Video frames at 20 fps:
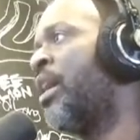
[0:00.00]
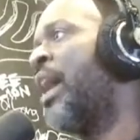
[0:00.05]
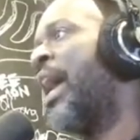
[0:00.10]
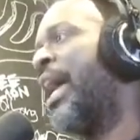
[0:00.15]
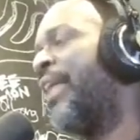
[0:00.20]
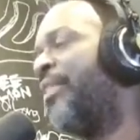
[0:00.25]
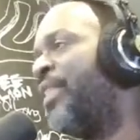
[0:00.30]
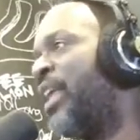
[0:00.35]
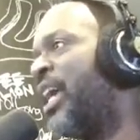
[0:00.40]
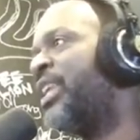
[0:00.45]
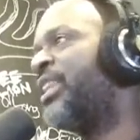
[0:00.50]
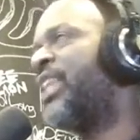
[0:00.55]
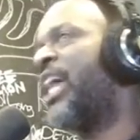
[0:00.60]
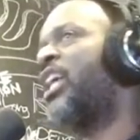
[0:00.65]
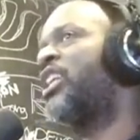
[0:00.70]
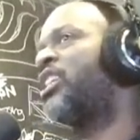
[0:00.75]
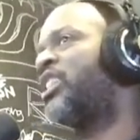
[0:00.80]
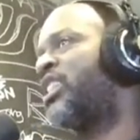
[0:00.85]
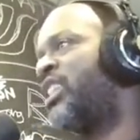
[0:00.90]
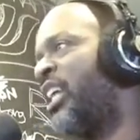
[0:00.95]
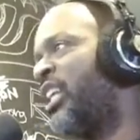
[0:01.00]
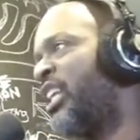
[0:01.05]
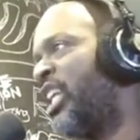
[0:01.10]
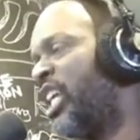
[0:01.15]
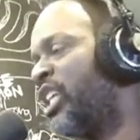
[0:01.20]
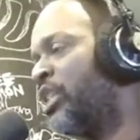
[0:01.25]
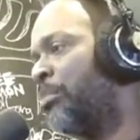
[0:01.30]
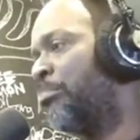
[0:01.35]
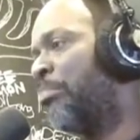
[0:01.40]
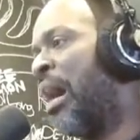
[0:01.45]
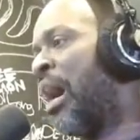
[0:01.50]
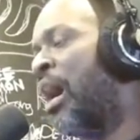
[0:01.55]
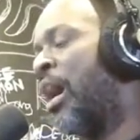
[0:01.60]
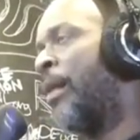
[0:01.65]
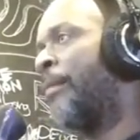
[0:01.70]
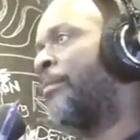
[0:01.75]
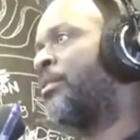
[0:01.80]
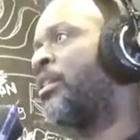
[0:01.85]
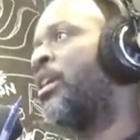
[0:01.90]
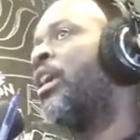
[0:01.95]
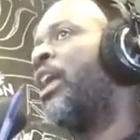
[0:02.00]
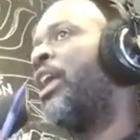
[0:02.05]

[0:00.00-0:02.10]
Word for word: And then they send these bombs.